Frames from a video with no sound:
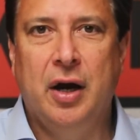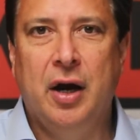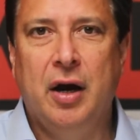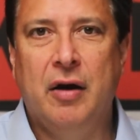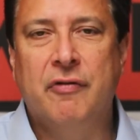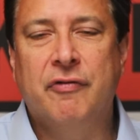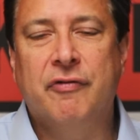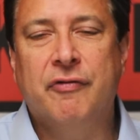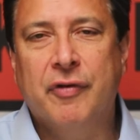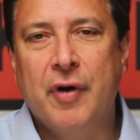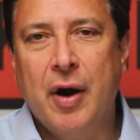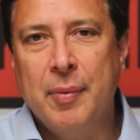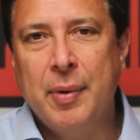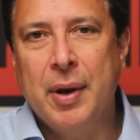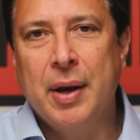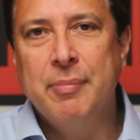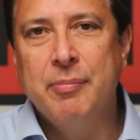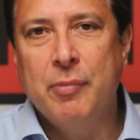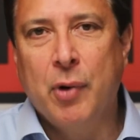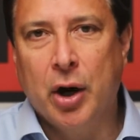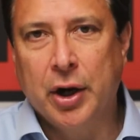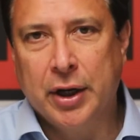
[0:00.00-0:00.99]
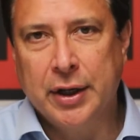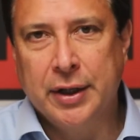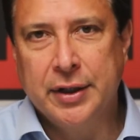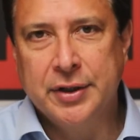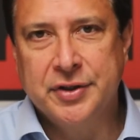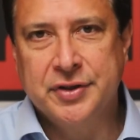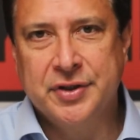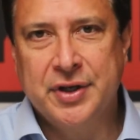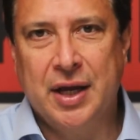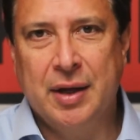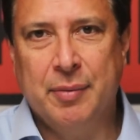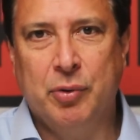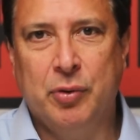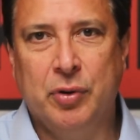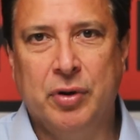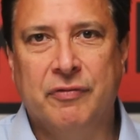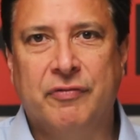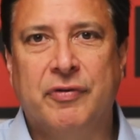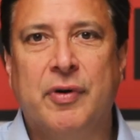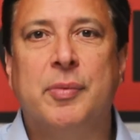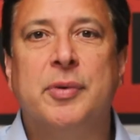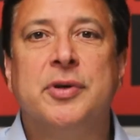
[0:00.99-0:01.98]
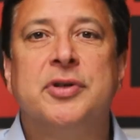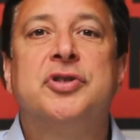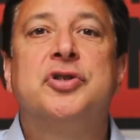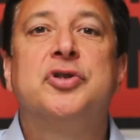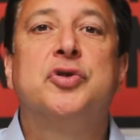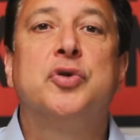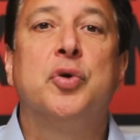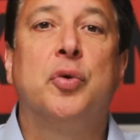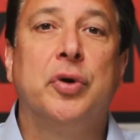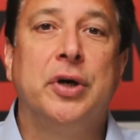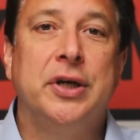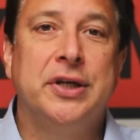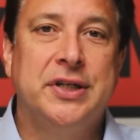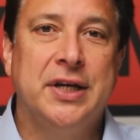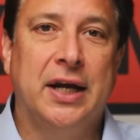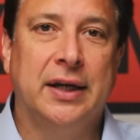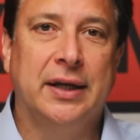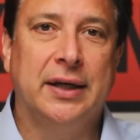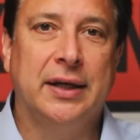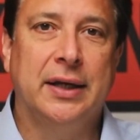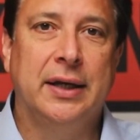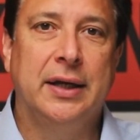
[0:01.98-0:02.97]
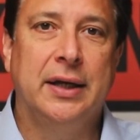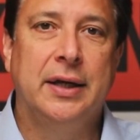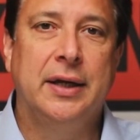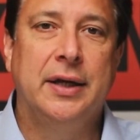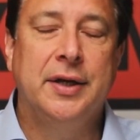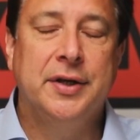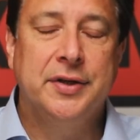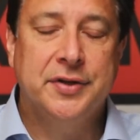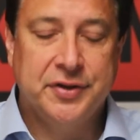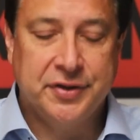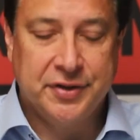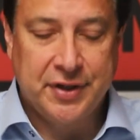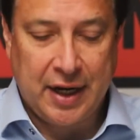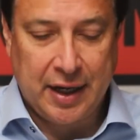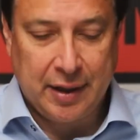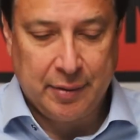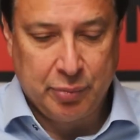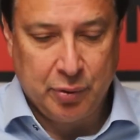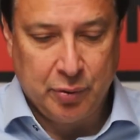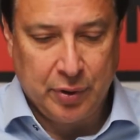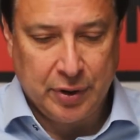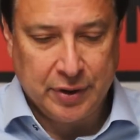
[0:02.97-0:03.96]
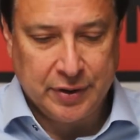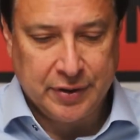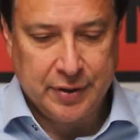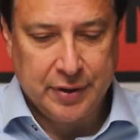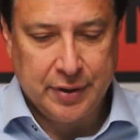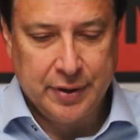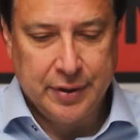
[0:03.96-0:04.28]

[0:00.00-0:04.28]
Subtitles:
from a marketing standpoint, from a storytelling standpoint.